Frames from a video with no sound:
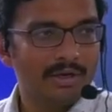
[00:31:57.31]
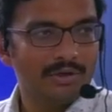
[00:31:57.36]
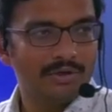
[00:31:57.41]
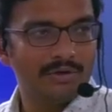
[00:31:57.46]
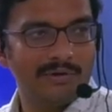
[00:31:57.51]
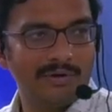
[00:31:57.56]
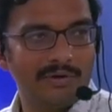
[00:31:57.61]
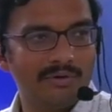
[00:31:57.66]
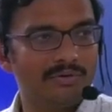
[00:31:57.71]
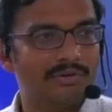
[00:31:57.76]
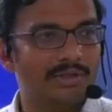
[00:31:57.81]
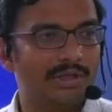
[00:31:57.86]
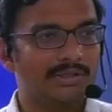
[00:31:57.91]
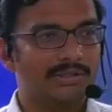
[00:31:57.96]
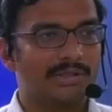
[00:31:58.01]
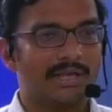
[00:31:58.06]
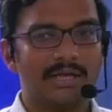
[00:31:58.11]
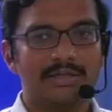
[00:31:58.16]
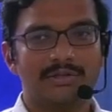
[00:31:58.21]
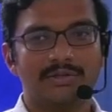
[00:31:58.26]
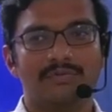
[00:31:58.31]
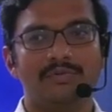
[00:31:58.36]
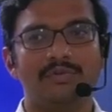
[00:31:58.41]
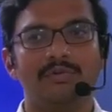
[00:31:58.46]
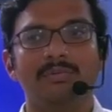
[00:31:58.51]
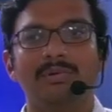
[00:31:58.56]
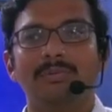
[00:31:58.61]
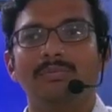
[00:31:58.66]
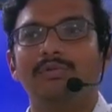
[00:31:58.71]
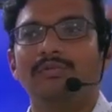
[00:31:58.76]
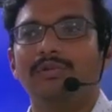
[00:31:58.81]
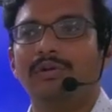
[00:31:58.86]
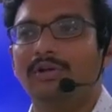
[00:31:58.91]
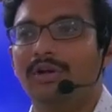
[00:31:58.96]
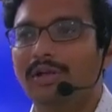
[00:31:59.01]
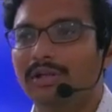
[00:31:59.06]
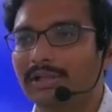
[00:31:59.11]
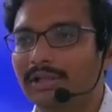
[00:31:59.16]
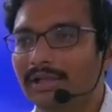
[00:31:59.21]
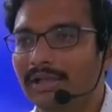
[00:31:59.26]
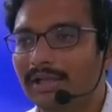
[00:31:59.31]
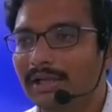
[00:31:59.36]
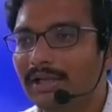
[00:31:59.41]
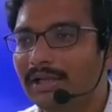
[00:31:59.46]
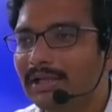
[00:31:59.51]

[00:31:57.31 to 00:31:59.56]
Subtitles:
You will do this as if you will be moving on the